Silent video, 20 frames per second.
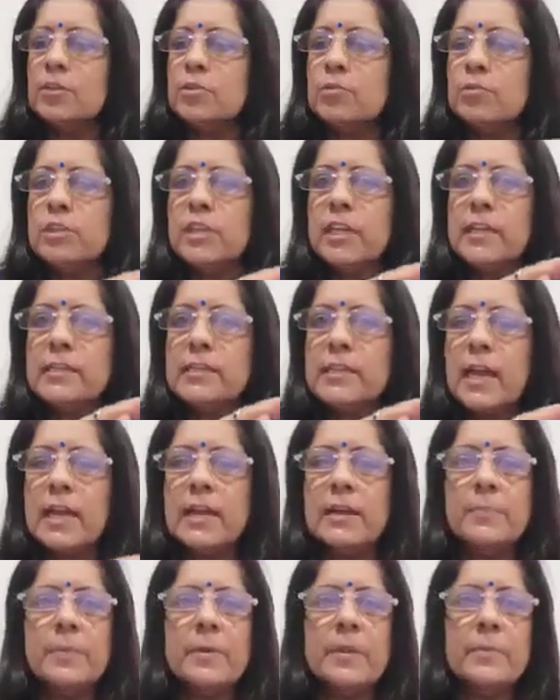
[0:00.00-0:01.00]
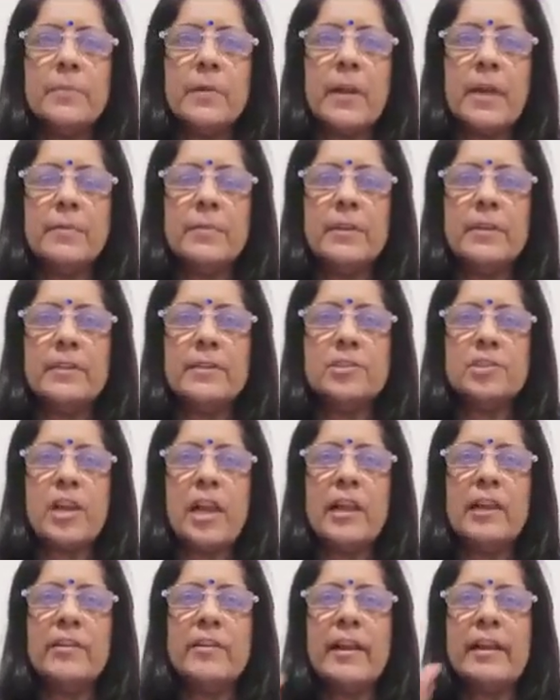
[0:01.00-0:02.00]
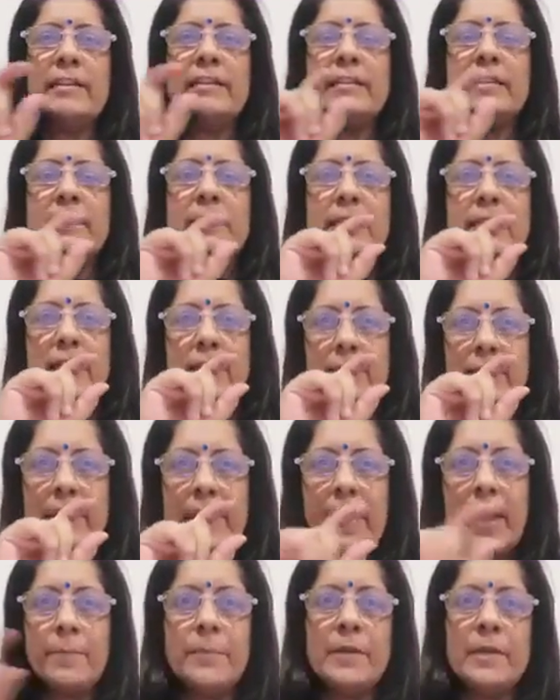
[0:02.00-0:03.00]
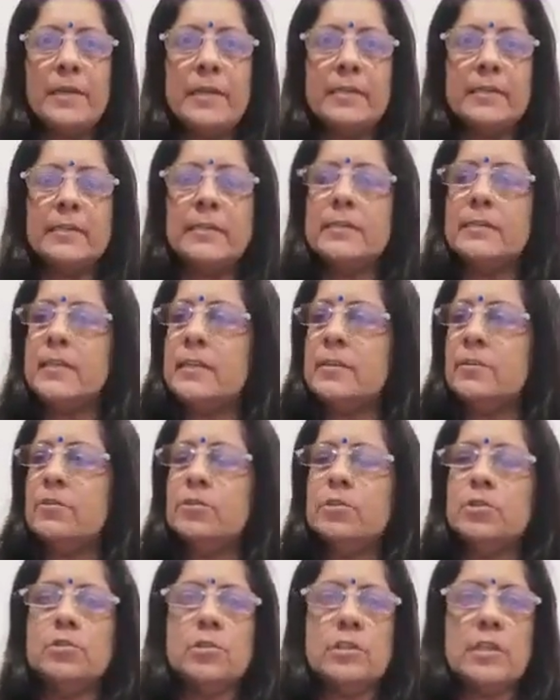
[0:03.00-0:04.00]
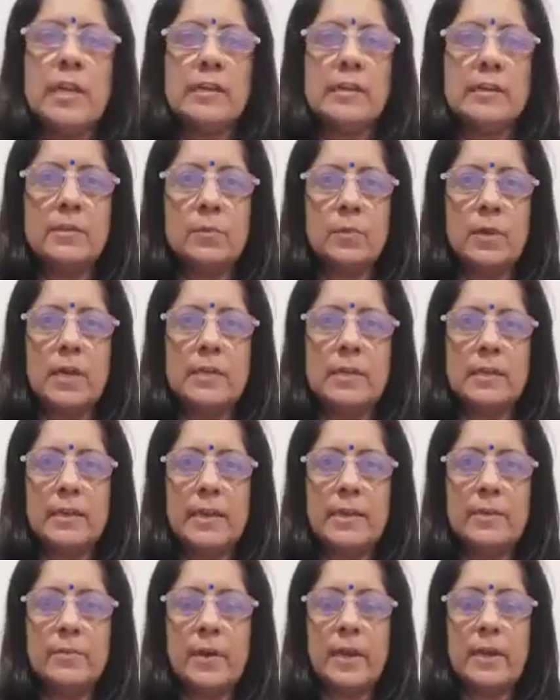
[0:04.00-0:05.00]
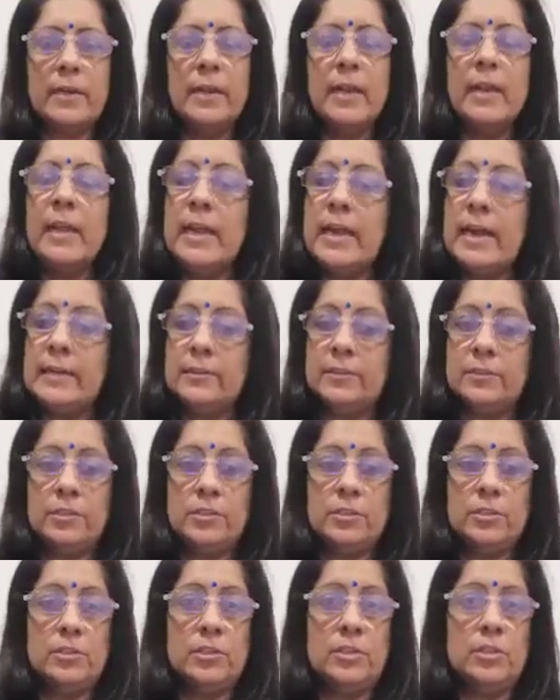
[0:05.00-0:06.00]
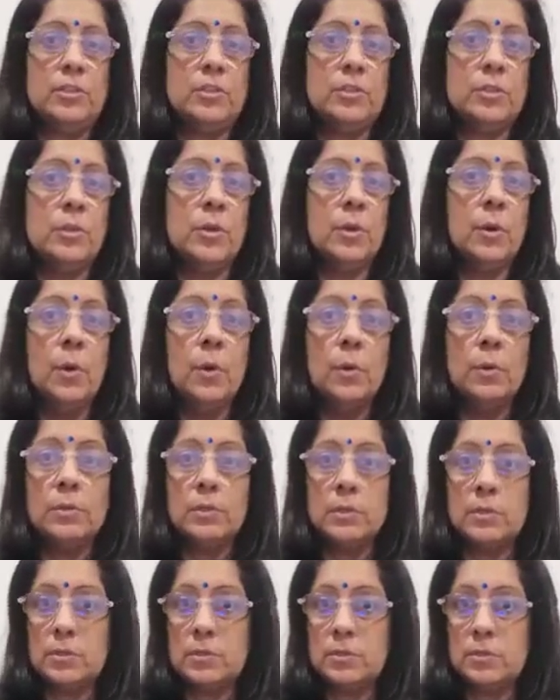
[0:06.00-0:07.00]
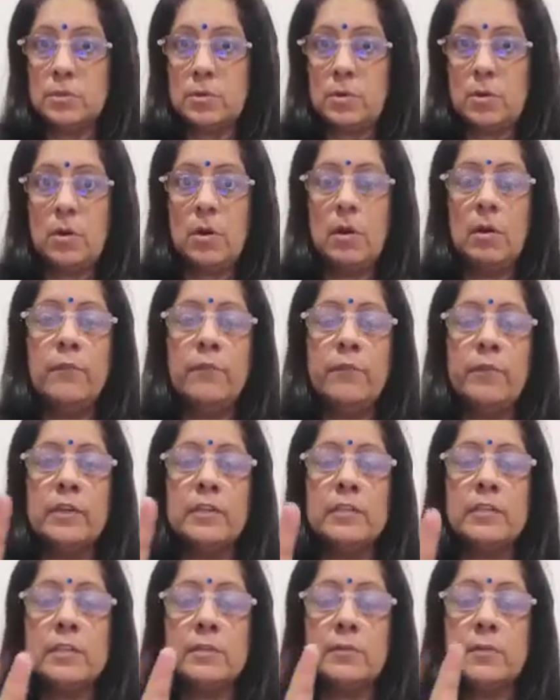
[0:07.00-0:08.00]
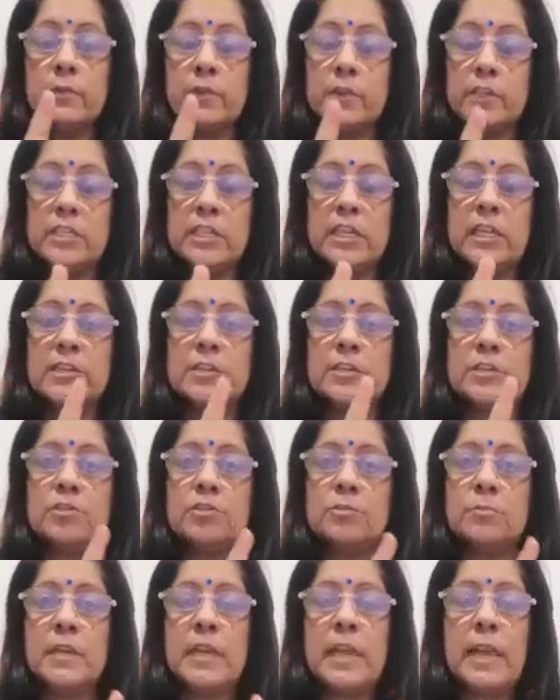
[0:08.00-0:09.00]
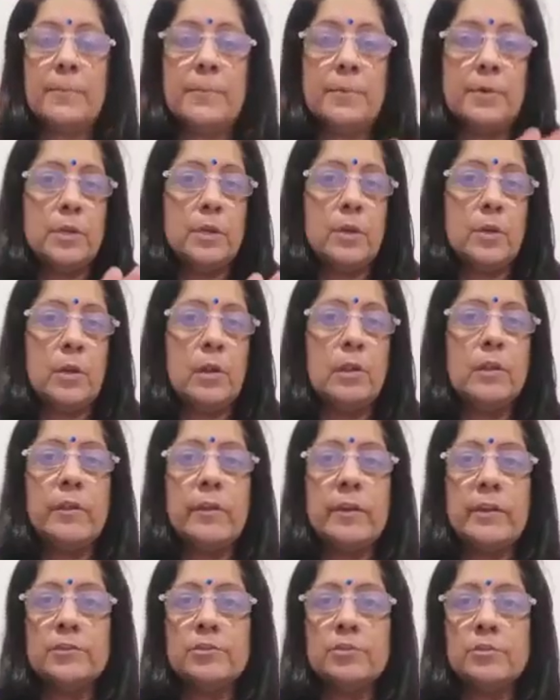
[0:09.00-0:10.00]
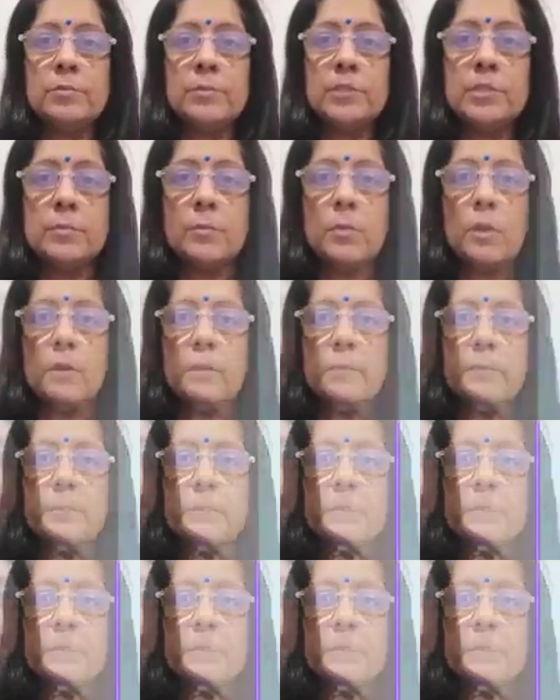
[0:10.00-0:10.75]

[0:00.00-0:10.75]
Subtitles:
Through the entire pre-primary, the child writes its name in capital letters, then goes to standard 1, grade 1, and the teacher says, no, this is wrong. First letter should be capital, all the rest should be small.